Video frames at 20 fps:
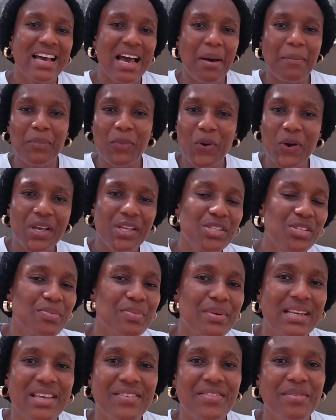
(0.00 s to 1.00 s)
I'm going to
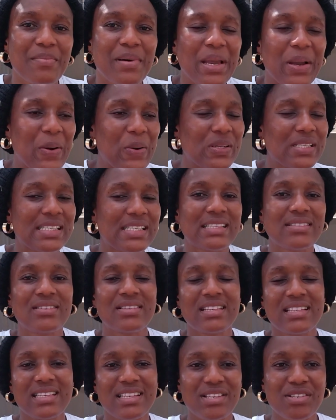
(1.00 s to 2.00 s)
be leaving my contact
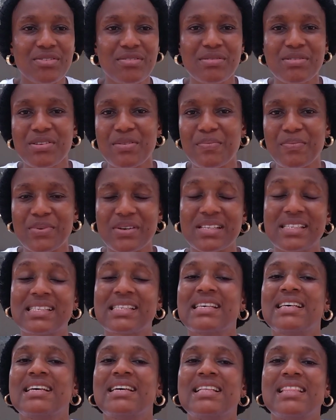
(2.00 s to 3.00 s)
on the description
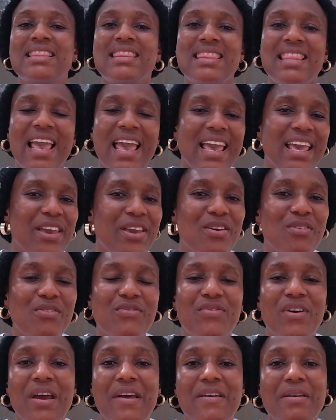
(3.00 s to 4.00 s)
box. Thank you
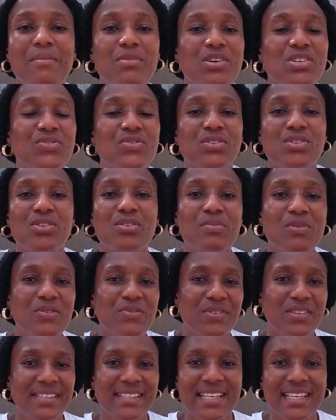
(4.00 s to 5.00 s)
very much for some
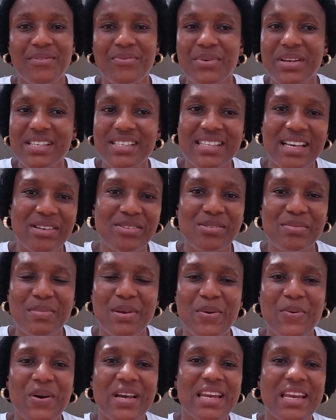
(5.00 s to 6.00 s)
of us that reached out to
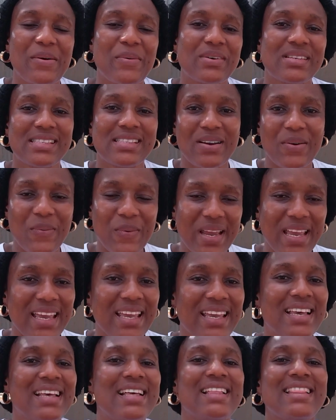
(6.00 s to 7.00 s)
me when I was
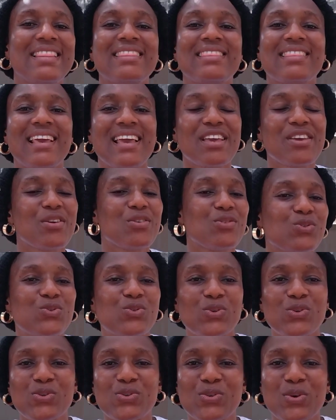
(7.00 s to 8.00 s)
away. Thank you
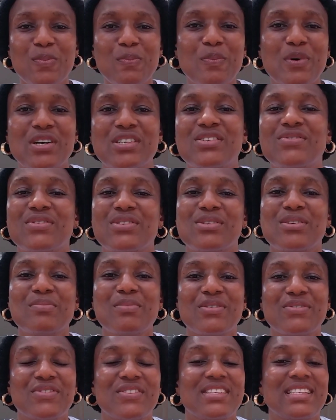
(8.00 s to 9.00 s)
so much for
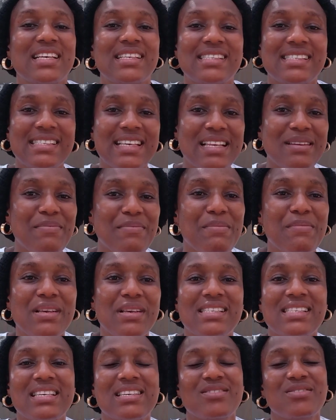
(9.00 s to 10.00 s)
some of us that sent me
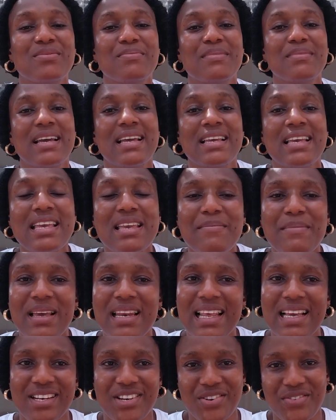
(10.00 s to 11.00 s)
message on my
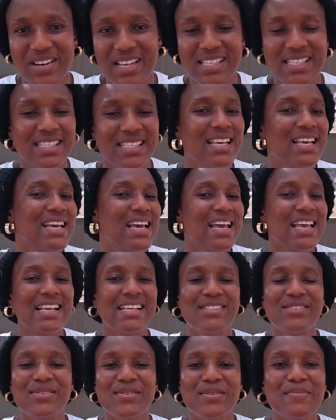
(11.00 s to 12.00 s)
email address.
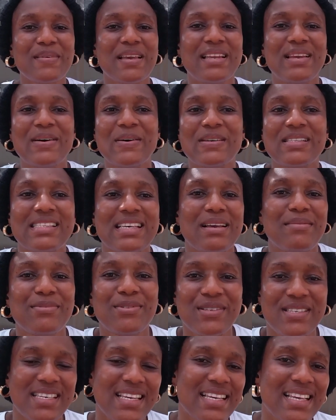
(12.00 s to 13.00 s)
It took me a long time
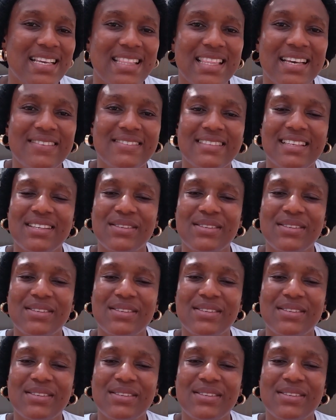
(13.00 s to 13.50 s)
to check it out.